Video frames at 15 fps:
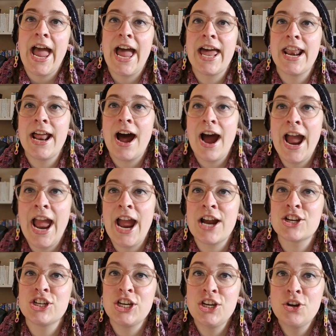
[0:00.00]
And I
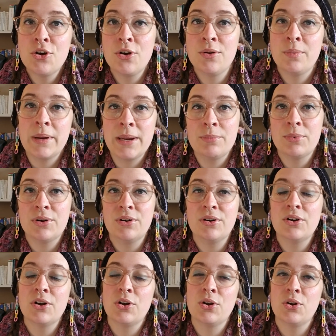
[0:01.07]
actually know
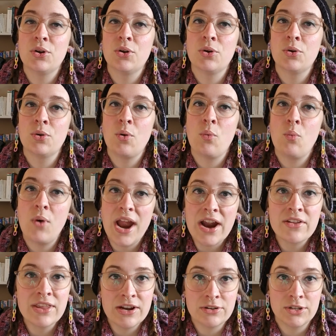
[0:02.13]
people who
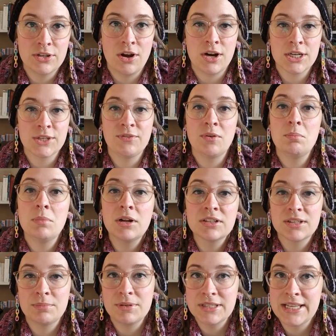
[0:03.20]
wear their socks for
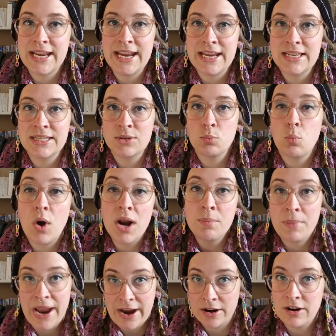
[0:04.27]
multiple days,
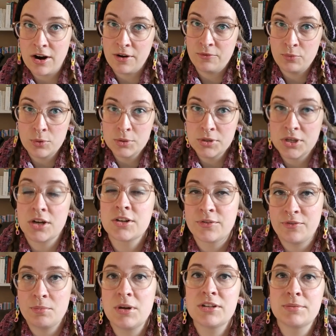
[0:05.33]
one pair of wool socks
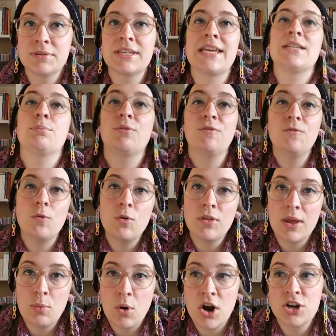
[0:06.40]
for multiple days before
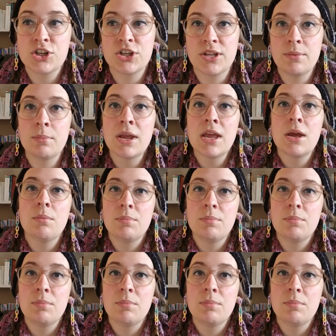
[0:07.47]
they wash them,